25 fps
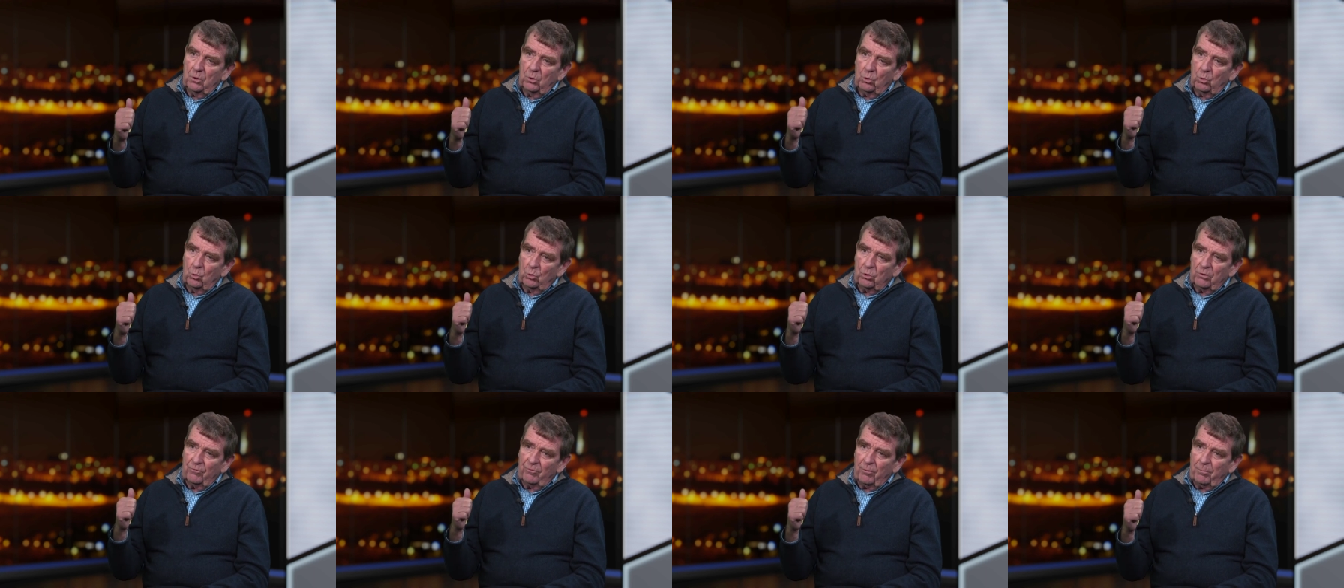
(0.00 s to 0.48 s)

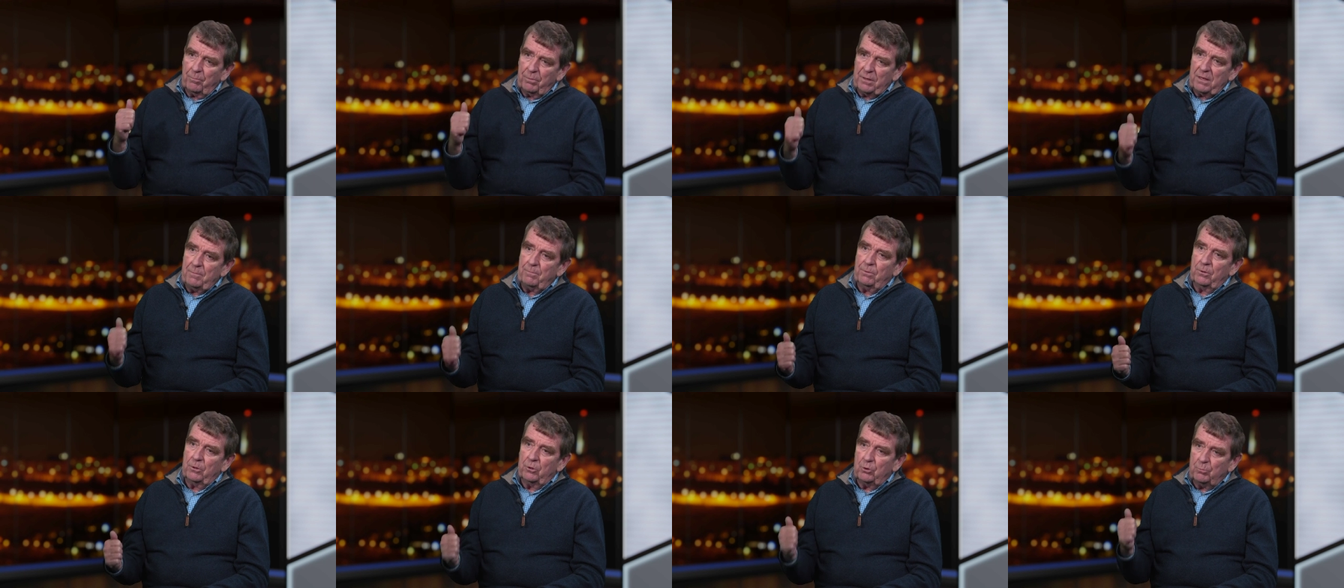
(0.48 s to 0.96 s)
all of the
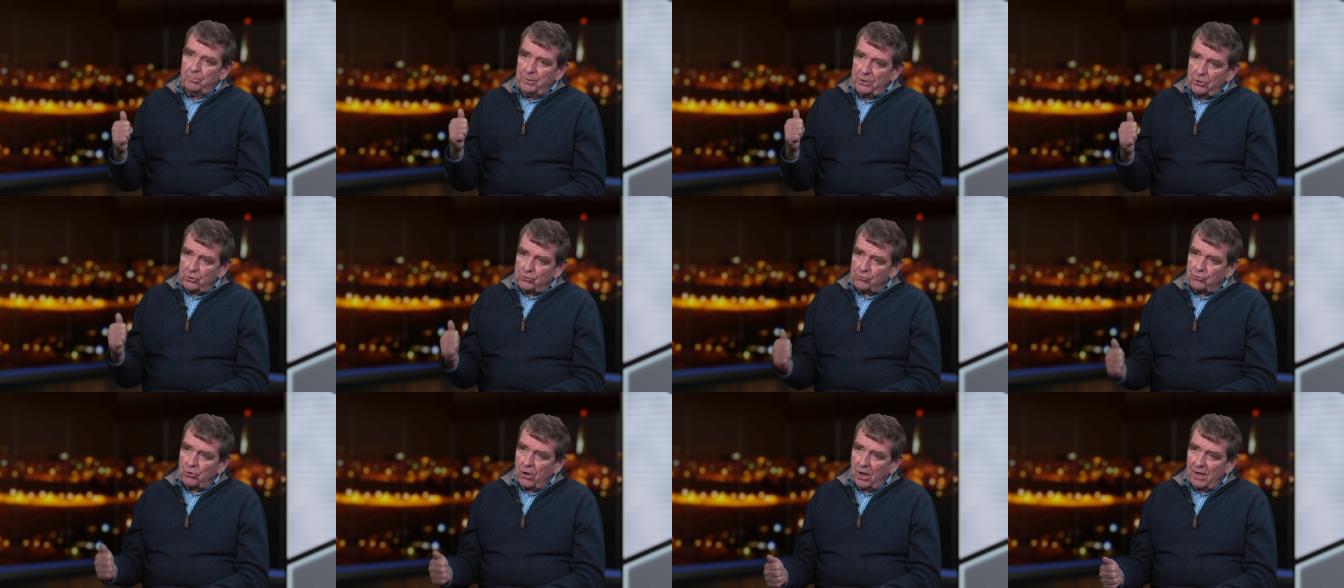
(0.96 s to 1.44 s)
people who'd
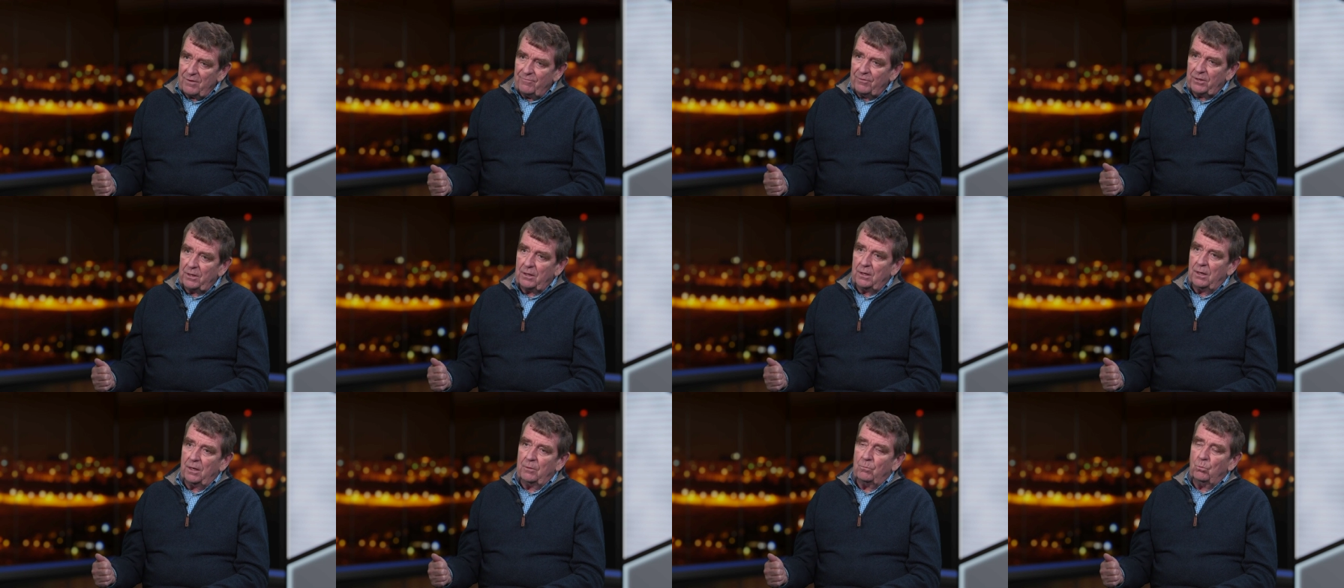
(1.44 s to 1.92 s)
been
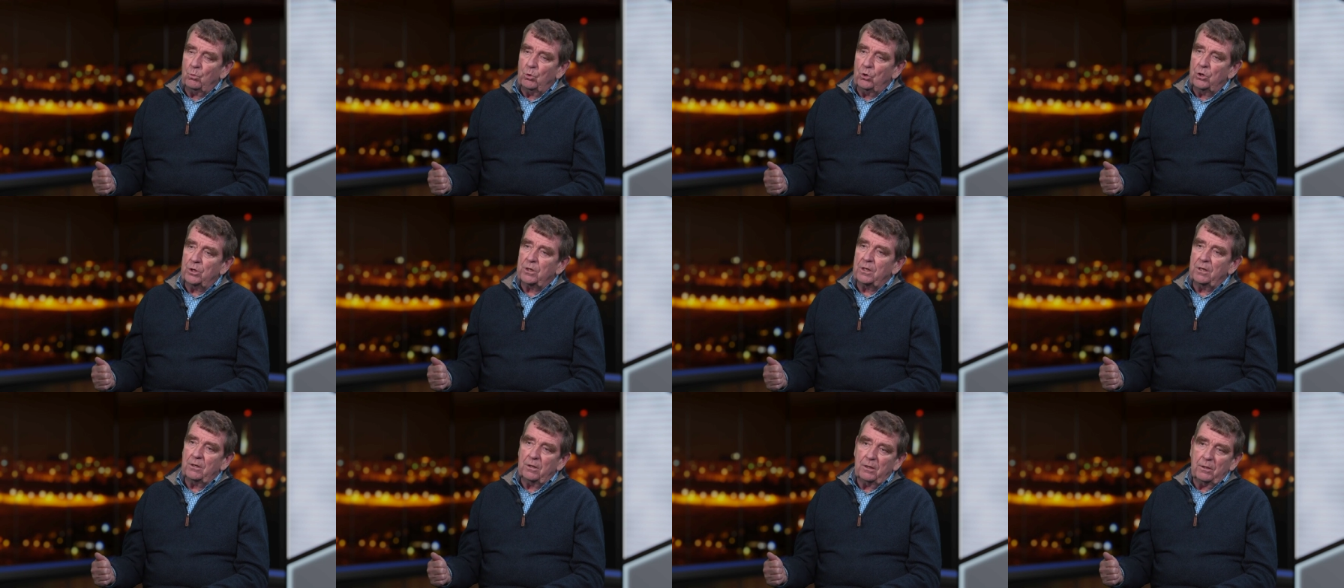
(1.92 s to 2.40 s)
driving and
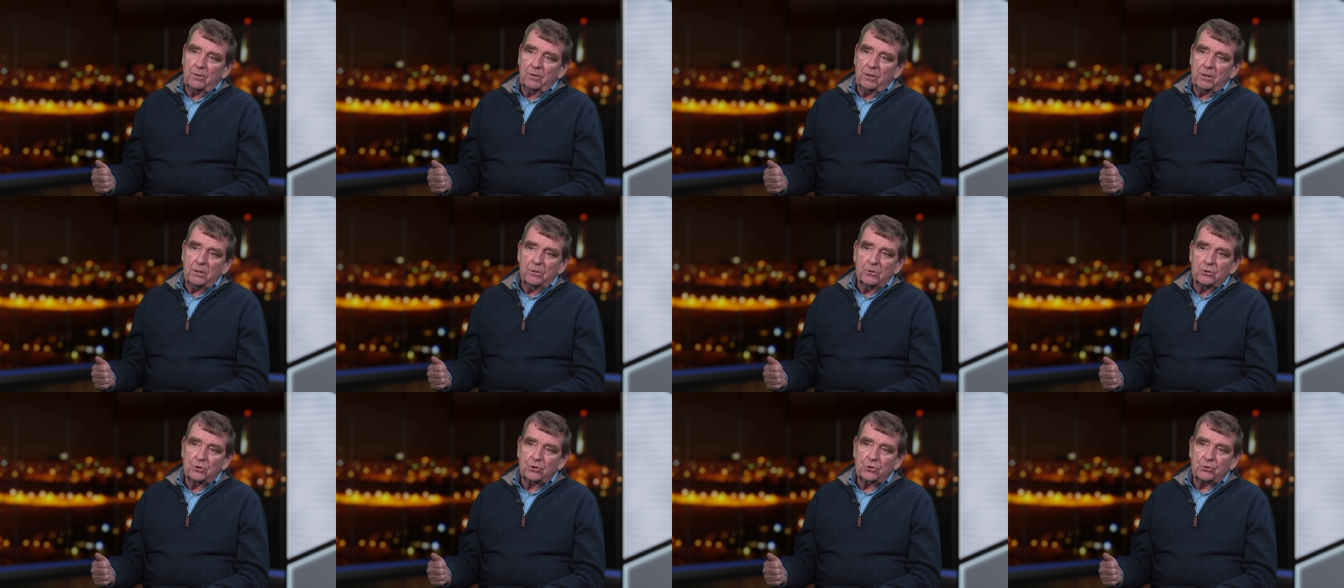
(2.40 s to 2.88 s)
working in the
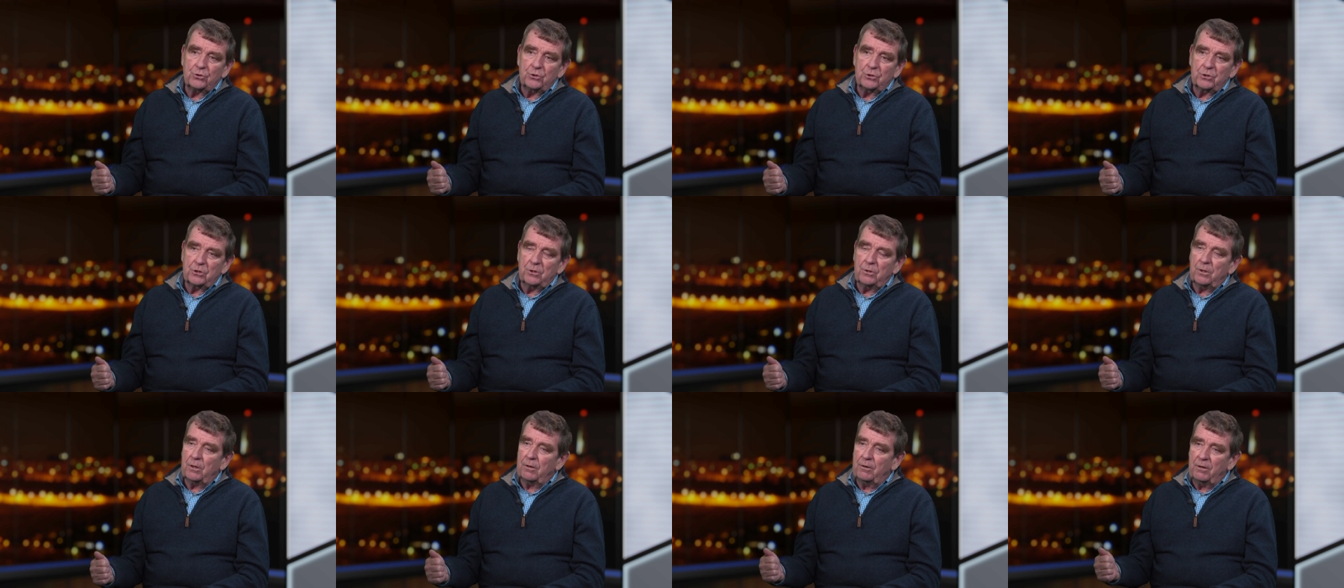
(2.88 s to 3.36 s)
industries
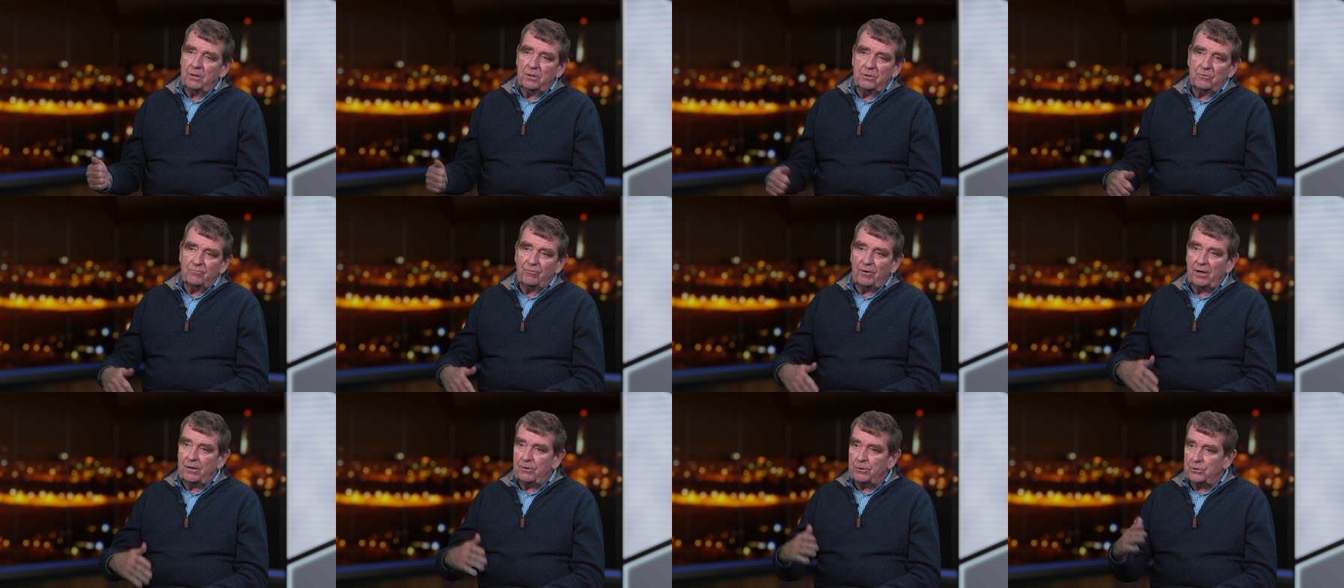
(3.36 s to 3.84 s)
and in these
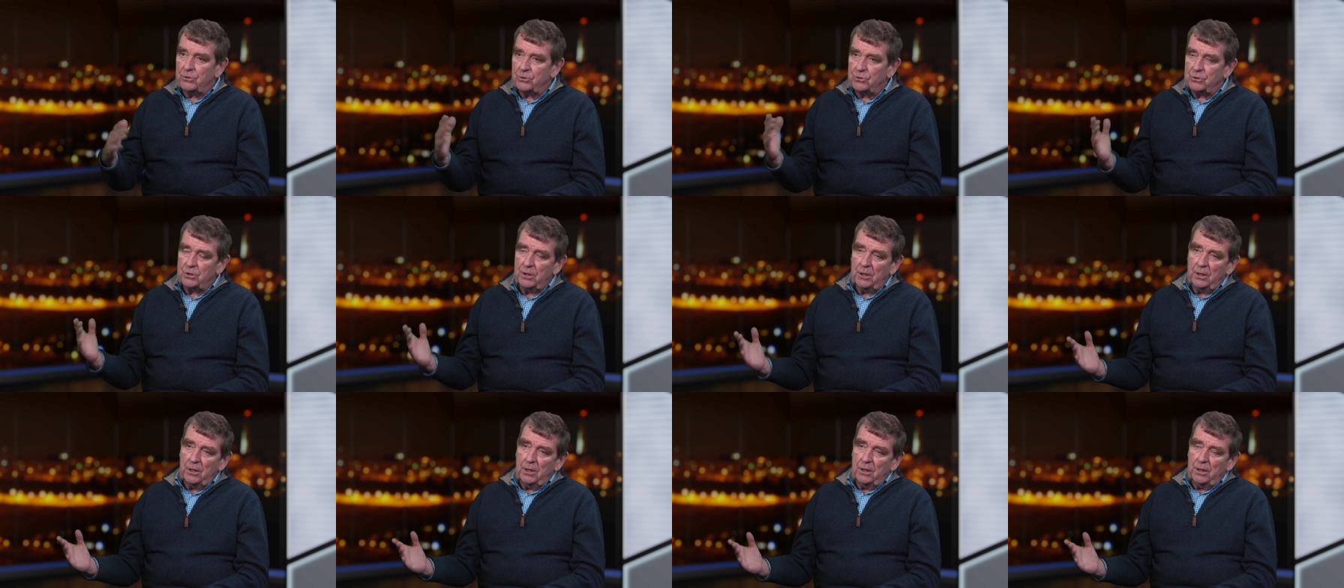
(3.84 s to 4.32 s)
various